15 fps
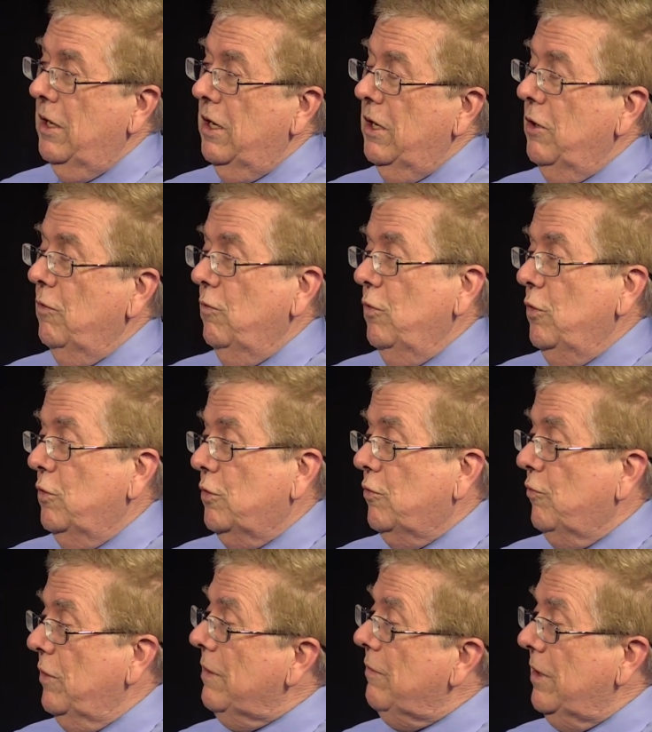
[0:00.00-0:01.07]
you've
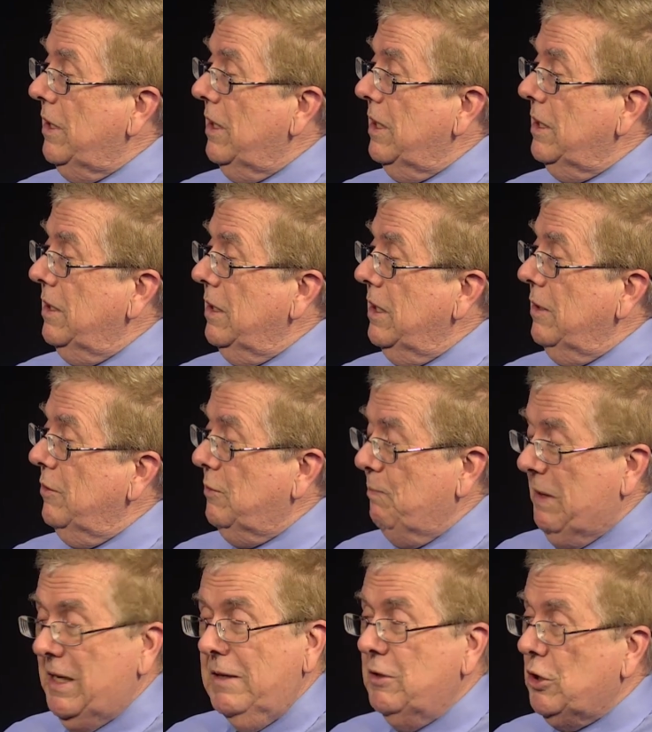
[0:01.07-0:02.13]

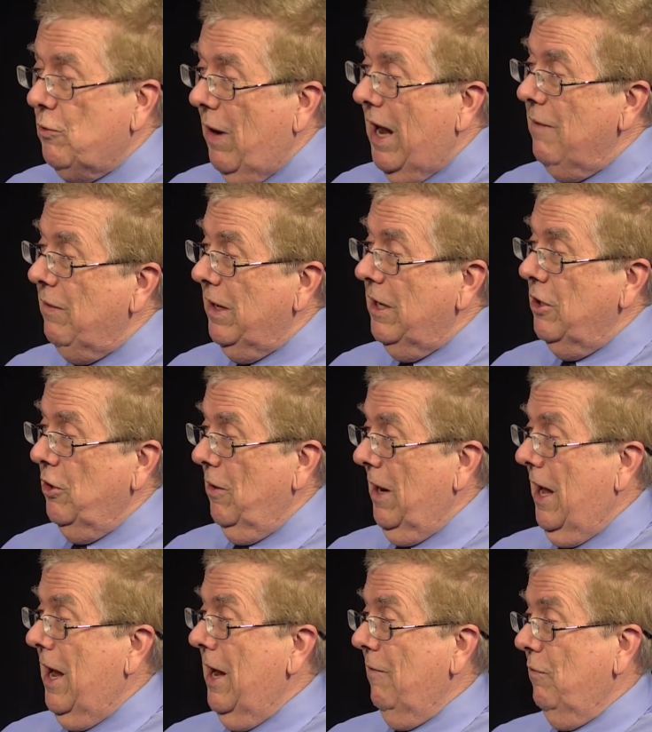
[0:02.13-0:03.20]
been striving in your
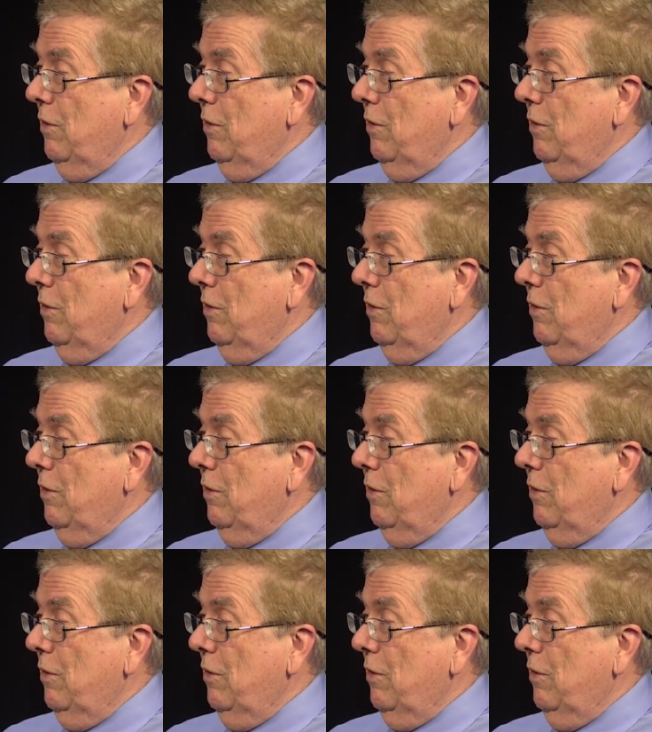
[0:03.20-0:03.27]
life to